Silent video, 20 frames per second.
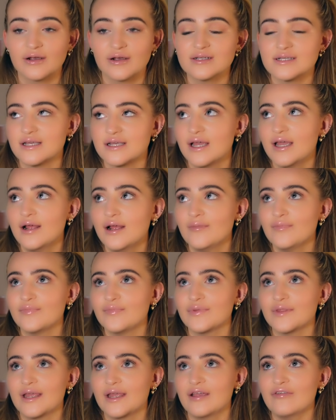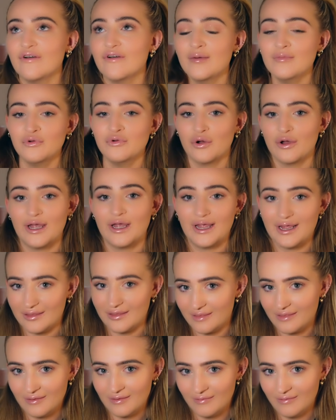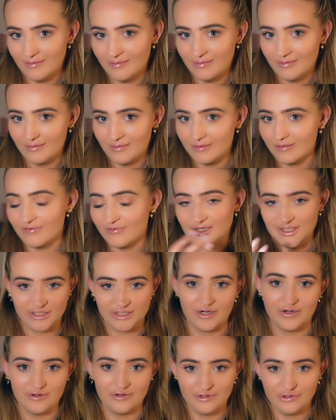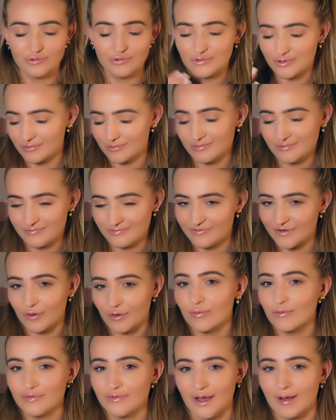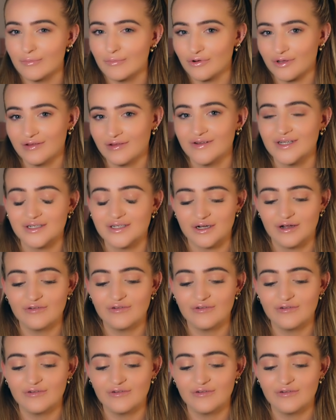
Because if I'm not in the video, you'll feel that I'm not in the video.